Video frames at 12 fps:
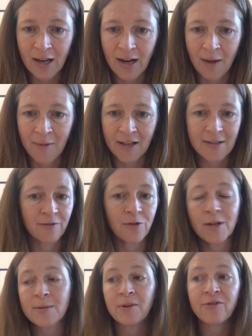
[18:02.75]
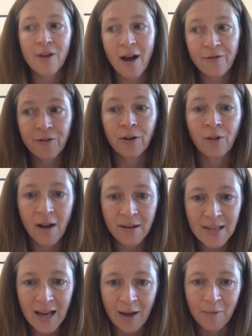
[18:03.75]
dynamics. Of course, we've thought for a
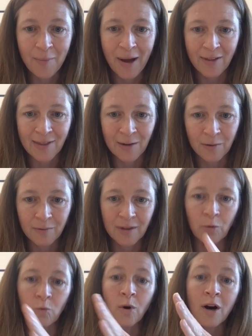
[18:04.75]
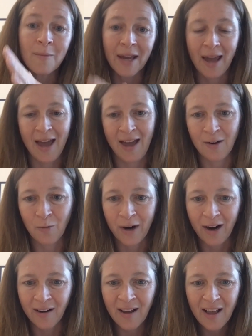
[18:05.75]
long time about the, the warming end,
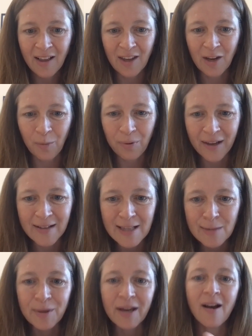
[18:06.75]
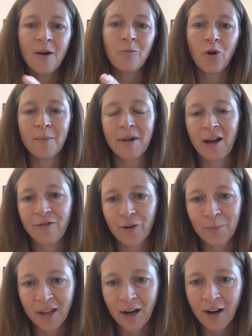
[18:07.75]
where you know places become warm enough
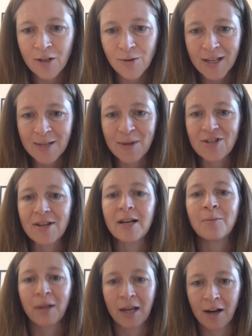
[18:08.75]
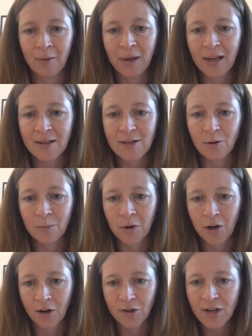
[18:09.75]
for malaria transmission and malaria begins to
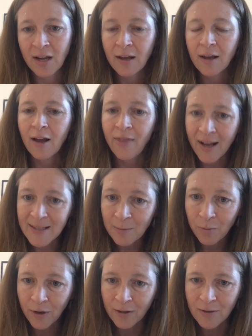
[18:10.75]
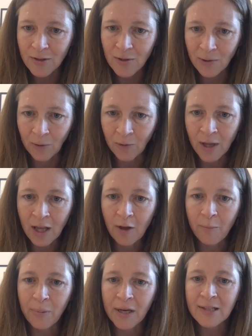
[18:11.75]
emerge. And that's important too,
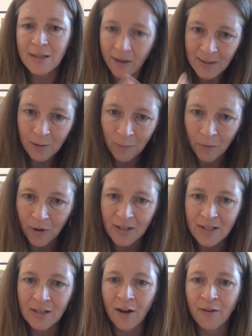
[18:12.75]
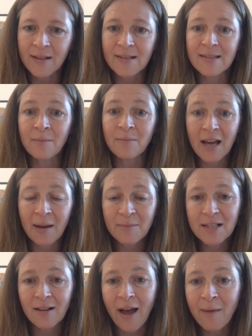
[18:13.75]
but it's also important to know that
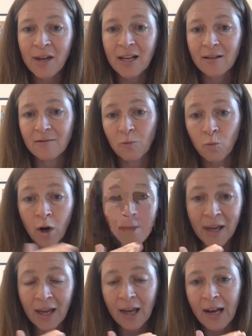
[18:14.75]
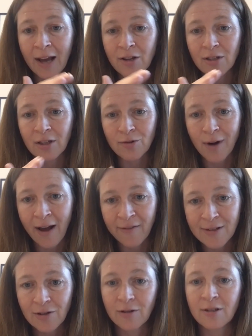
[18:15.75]
sometimes climate warming can actually
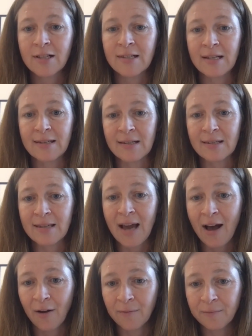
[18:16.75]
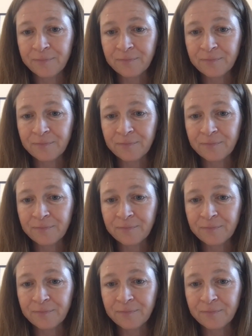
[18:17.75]
drive certain diseases down.